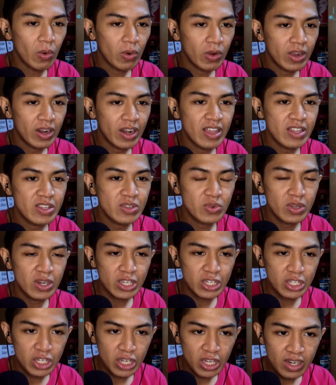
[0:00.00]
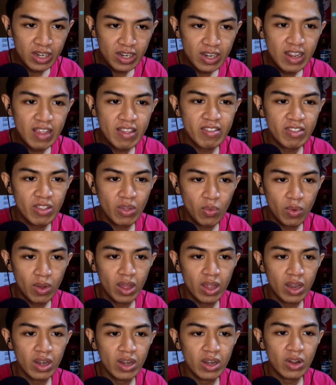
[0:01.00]
organized religion is the
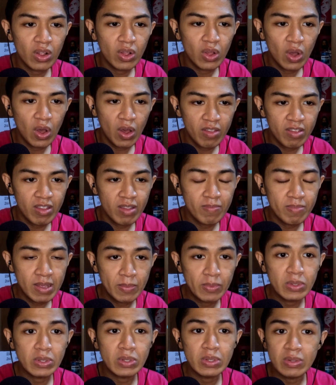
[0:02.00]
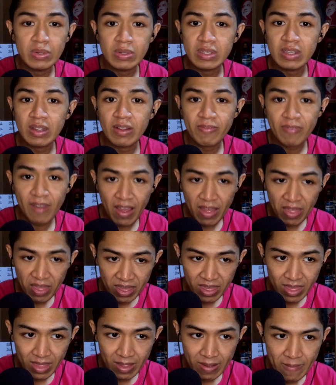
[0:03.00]
one causing people to lose their
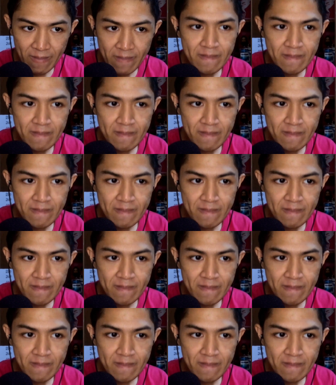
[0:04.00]
faith.